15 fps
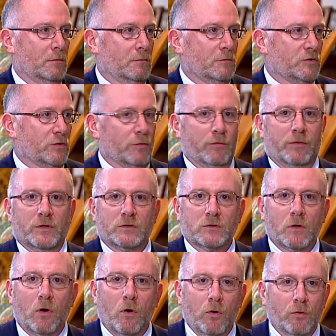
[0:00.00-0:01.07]
to this
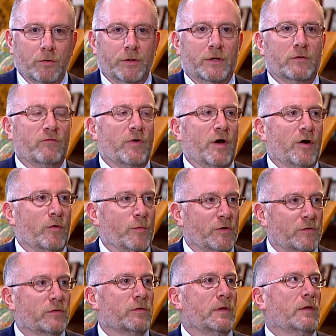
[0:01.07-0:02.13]
holy environment
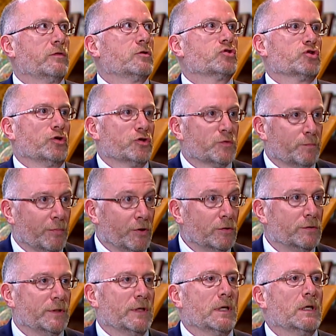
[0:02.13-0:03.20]
that the church
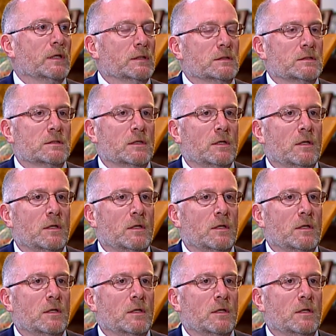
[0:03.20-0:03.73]
building is.